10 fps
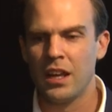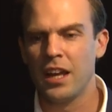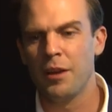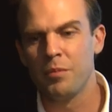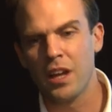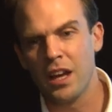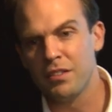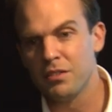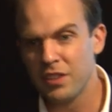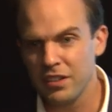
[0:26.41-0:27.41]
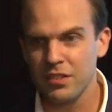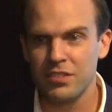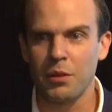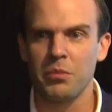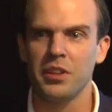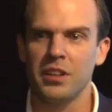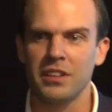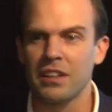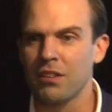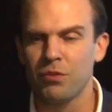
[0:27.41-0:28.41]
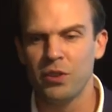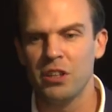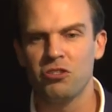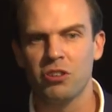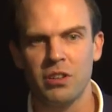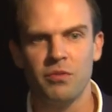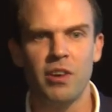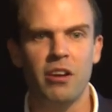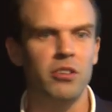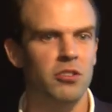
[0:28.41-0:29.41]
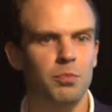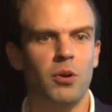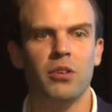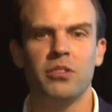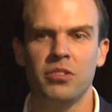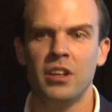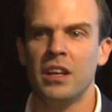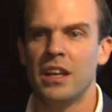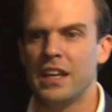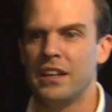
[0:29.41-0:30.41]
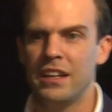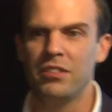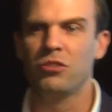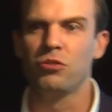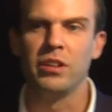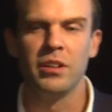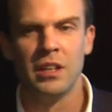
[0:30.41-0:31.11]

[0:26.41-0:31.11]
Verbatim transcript: And this is something that has featured in various points in history.